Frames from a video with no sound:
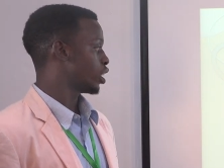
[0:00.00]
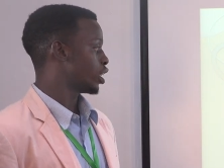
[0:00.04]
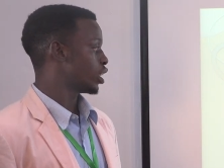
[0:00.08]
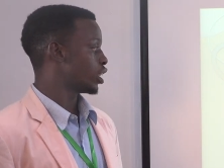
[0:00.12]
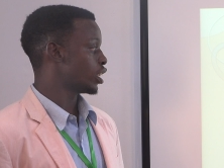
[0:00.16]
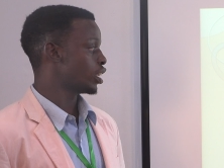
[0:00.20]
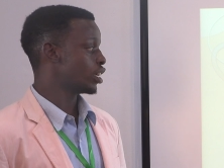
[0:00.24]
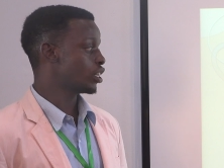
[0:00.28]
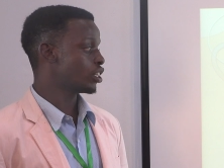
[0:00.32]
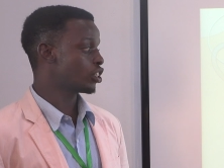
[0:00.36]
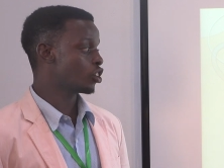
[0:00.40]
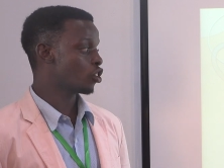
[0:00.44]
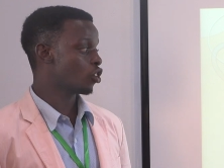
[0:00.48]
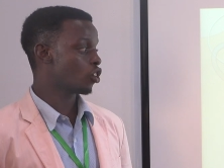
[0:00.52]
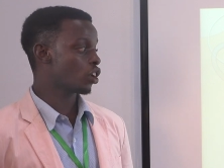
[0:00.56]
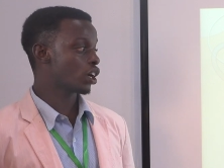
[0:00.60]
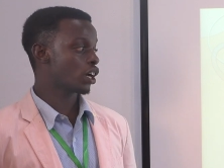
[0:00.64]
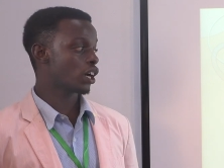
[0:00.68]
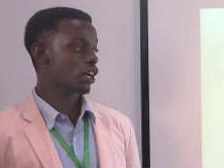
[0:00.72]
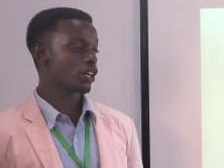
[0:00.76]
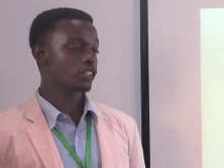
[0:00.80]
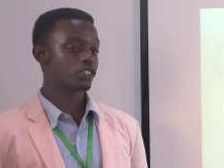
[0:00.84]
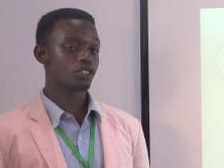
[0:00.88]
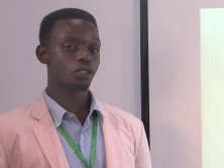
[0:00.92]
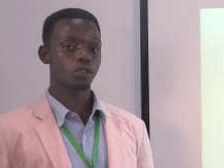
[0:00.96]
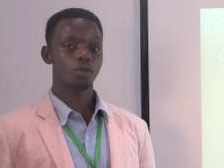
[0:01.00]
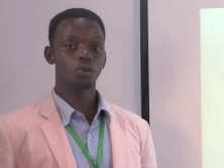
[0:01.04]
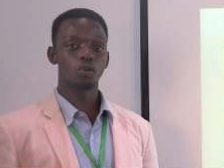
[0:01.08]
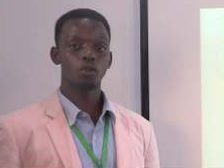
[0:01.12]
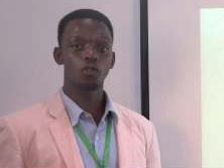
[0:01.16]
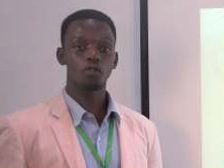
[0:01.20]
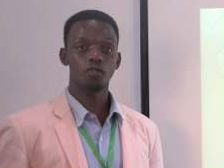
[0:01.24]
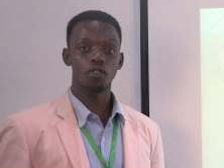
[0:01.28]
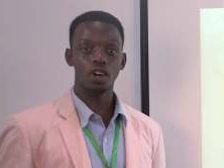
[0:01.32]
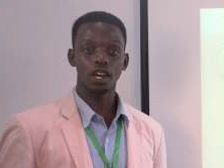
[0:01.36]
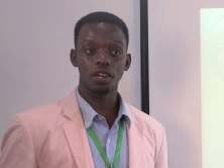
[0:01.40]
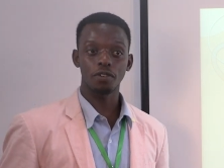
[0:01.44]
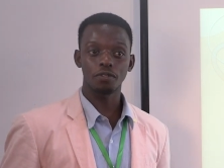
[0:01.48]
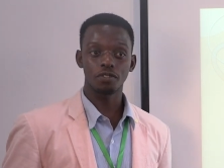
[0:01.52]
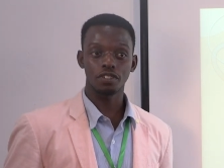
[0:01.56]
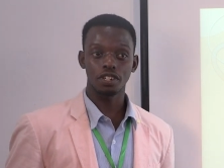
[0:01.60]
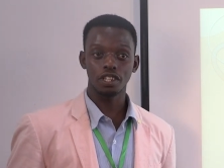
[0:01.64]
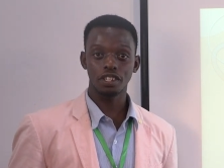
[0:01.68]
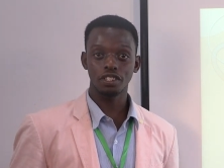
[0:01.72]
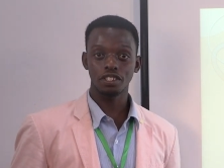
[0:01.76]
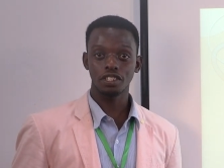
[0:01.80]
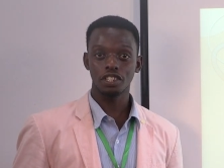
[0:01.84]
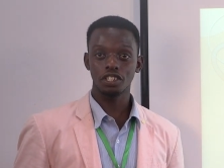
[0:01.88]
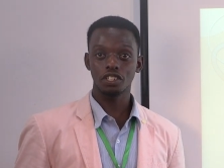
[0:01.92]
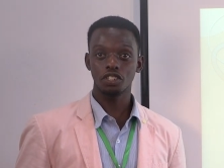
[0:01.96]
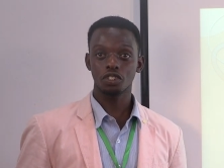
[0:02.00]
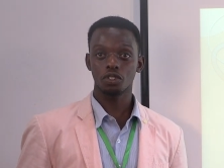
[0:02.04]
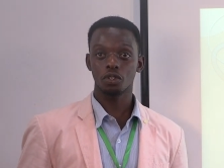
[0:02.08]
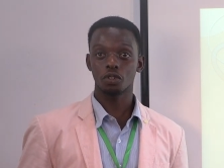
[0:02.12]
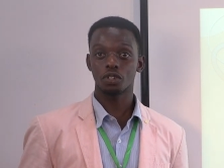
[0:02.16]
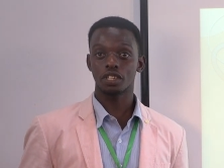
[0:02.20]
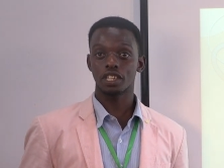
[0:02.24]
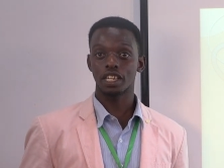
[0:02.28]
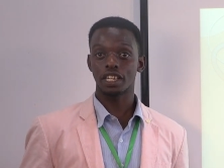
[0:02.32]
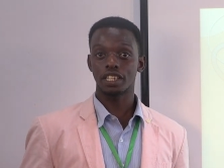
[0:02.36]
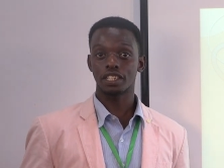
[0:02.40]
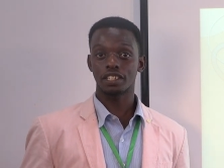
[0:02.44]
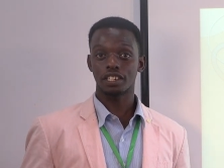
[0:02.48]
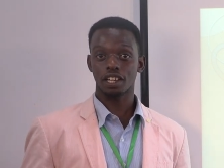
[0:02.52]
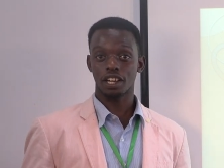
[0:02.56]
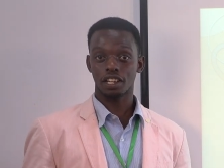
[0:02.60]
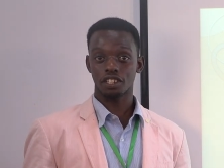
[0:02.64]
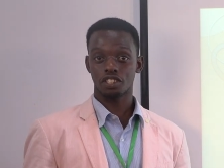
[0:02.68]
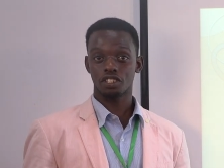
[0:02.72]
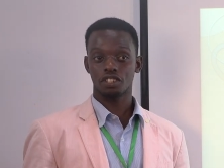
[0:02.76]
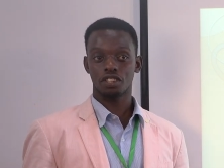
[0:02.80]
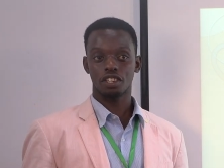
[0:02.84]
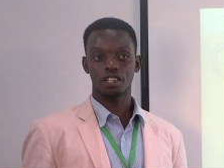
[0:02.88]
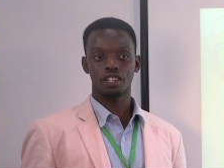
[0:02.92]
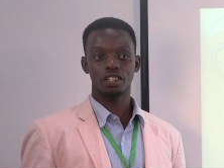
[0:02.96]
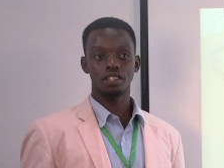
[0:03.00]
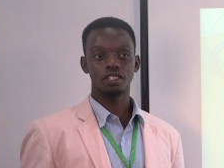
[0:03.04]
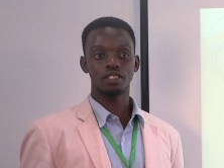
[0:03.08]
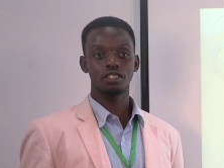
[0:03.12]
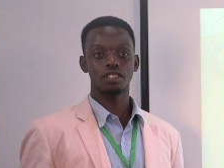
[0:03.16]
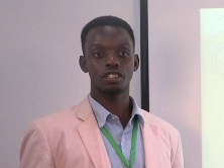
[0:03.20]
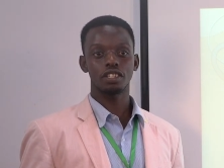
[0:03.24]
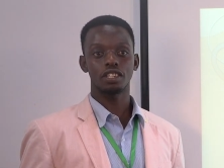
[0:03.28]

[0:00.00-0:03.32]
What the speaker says: Learning occurs through 5 senses, so they touch things,